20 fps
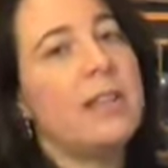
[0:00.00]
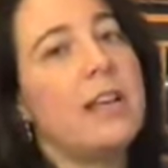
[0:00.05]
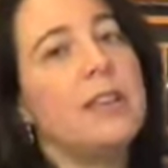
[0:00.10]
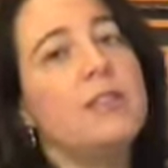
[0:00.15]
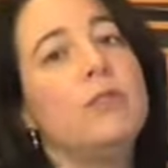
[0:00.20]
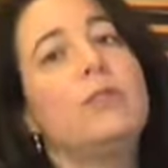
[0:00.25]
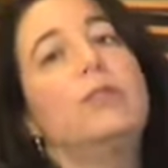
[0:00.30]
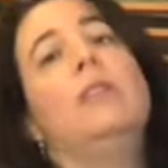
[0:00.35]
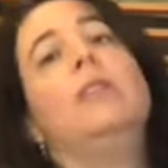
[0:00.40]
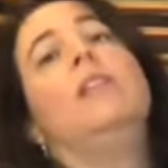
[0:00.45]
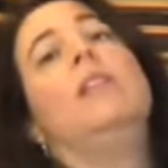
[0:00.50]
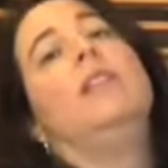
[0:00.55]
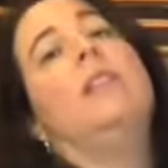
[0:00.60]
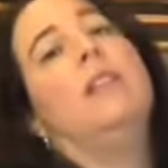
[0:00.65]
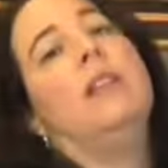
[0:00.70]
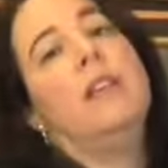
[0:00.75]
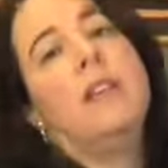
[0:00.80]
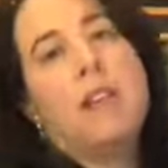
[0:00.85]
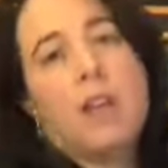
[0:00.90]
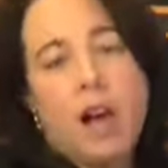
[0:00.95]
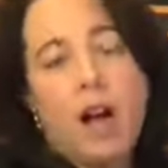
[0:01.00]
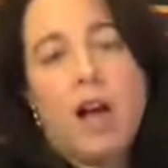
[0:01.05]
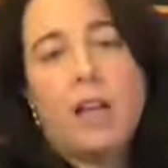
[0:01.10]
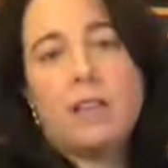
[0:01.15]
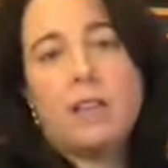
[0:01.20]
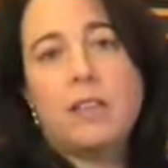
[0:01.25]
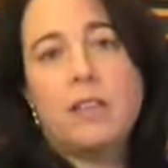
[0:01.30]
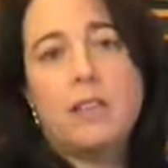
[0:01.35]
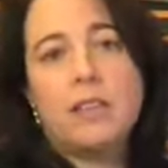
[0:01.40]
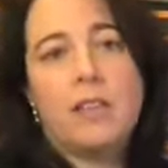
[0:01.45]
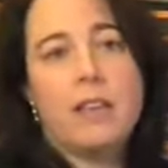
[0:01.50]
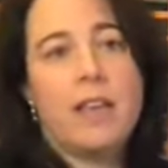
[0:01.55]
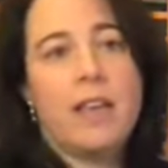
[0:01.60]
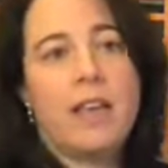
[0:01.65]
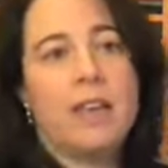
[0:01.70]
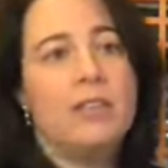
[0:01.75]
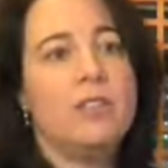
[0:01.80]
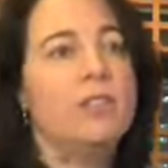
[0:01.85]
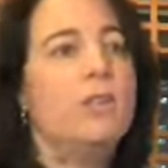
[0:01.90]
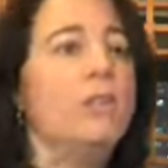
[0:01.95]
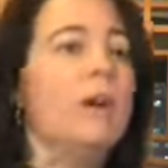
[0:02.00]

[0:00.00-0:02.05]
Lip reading: that's really not the case.